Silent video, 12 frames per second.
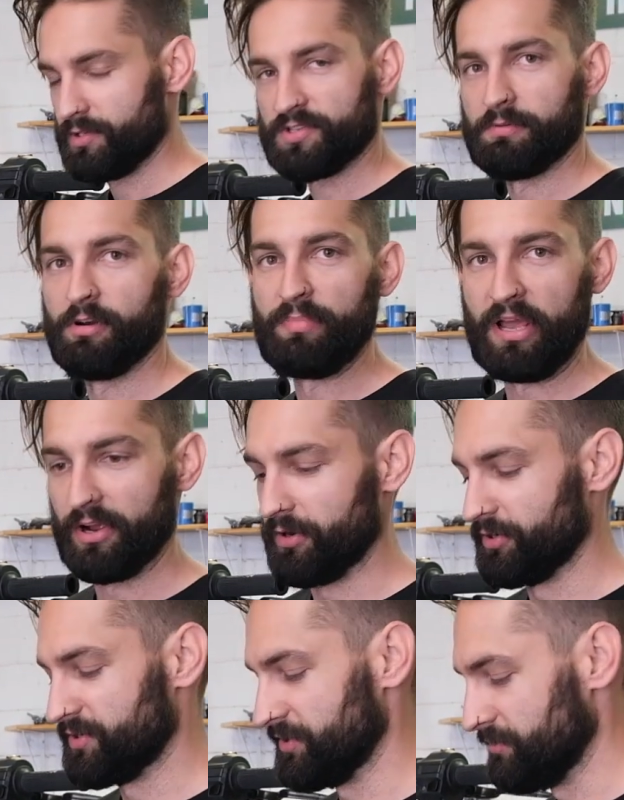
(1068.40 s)
So I won't bang
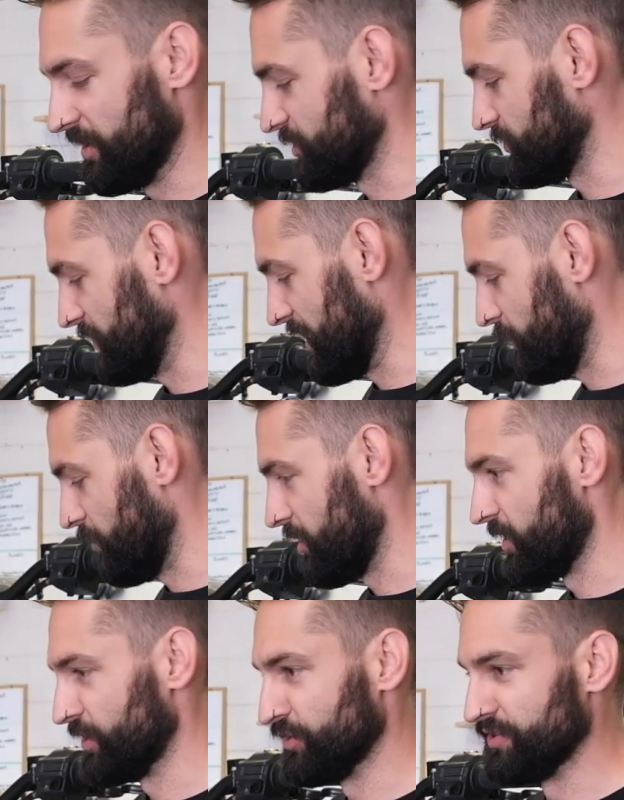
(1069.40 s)
on too much about
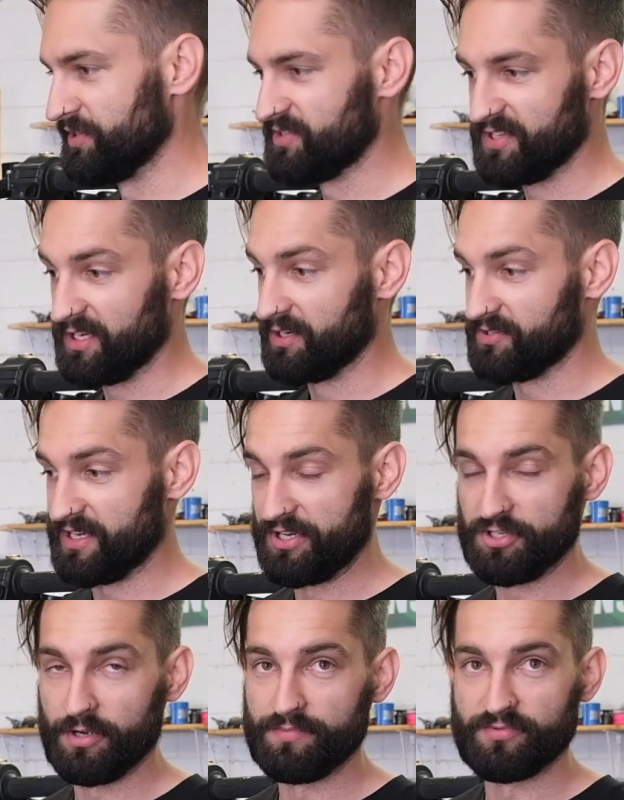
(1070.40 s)
wiring on this thing because our
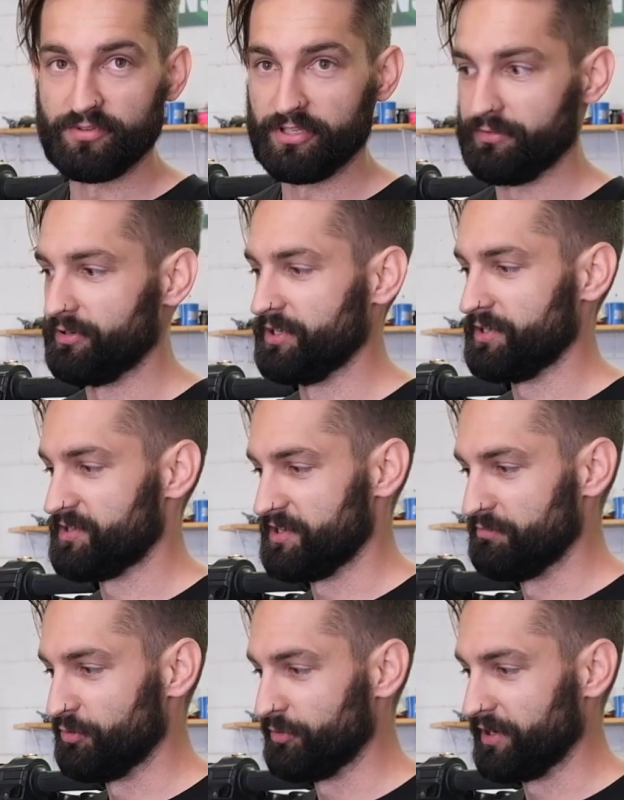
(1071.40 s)
job's really
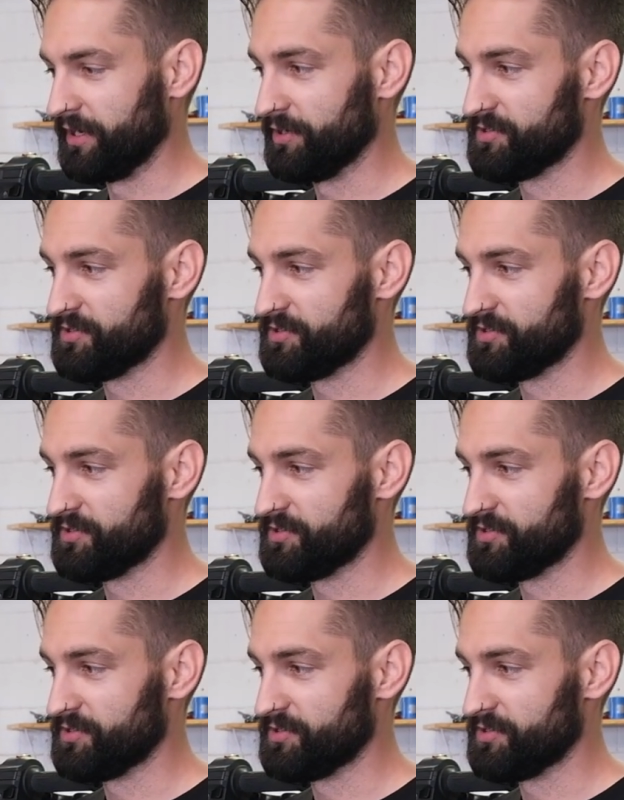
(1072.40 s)
simple here.